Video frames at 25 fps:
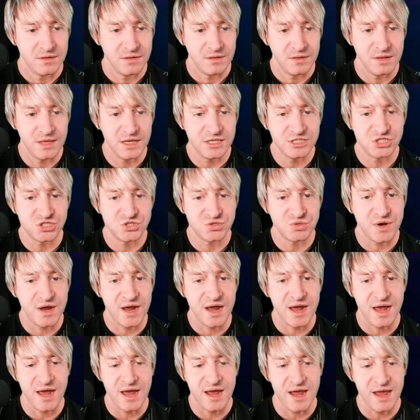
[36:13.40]
Let's
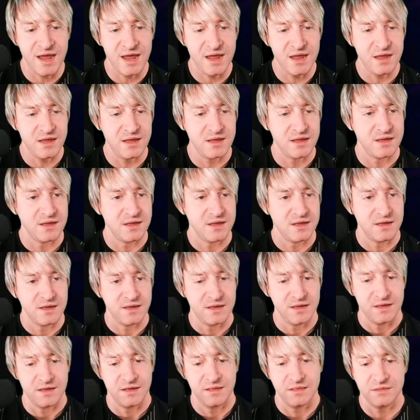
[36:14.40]
try
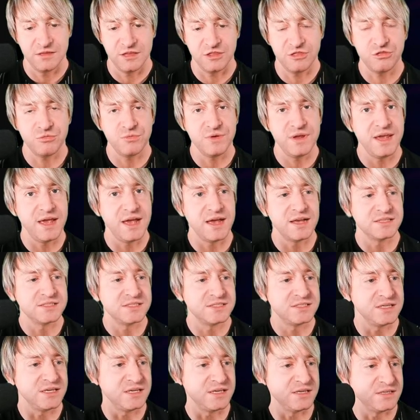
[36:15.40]
the three
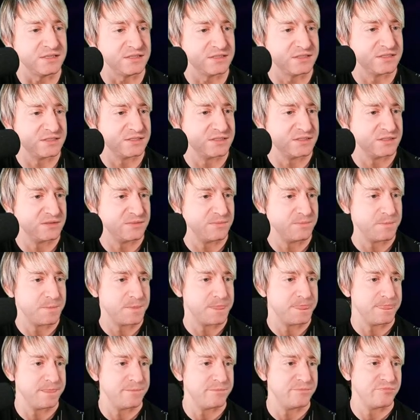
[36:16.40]
SCs.
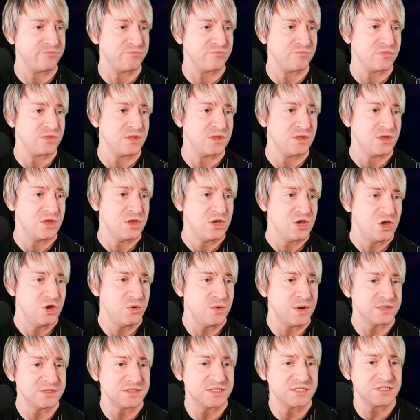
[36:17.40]

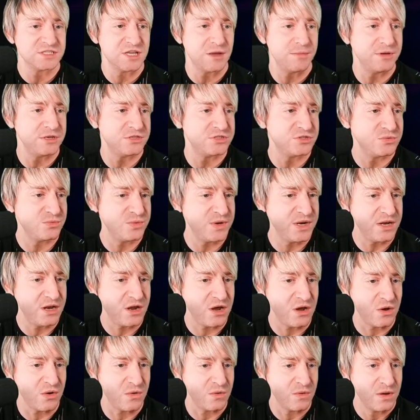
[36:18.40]
Who else is coming to
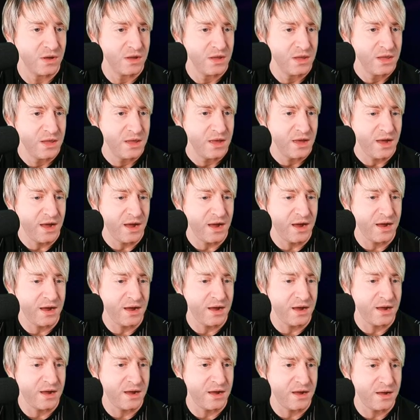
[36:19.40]
Reno?
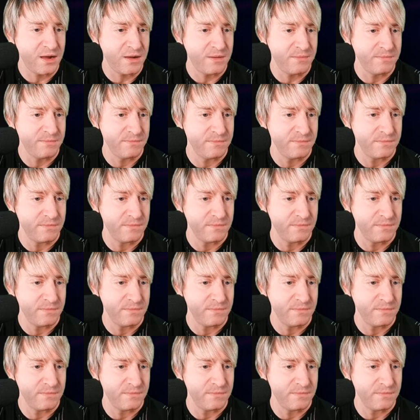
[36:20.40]
Um,